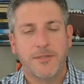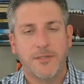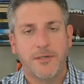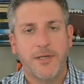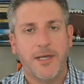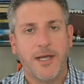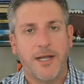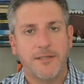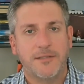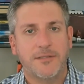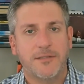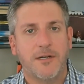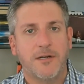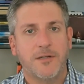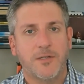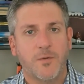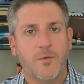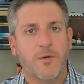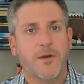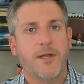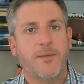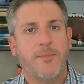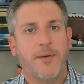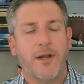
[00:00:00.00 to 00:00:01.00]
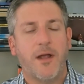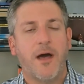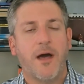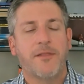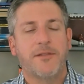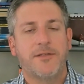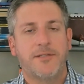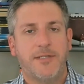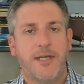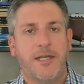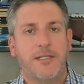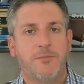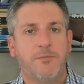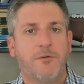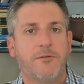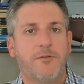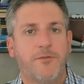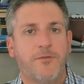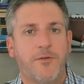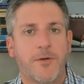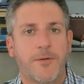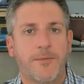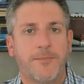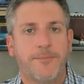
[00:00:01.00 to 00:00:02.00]
So you got to start to worry about all the Saints moving
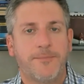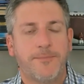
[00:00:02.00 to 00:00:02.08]
forward.